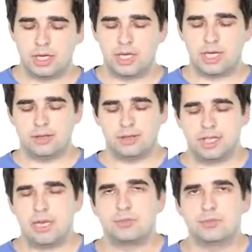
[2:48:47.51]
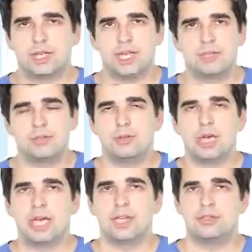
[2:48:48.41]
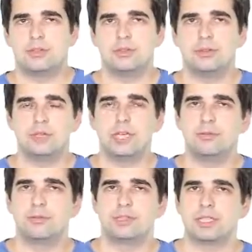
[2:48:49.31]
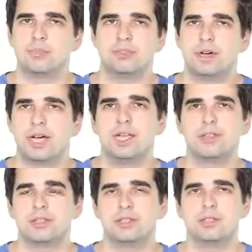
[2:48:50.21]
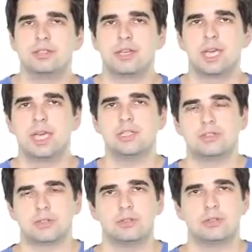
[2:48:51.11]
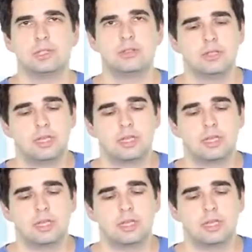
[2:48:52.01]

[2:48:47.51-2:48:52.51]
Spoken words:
And the time to create a new edge or a new leaf or subdivide an existing edge is constant.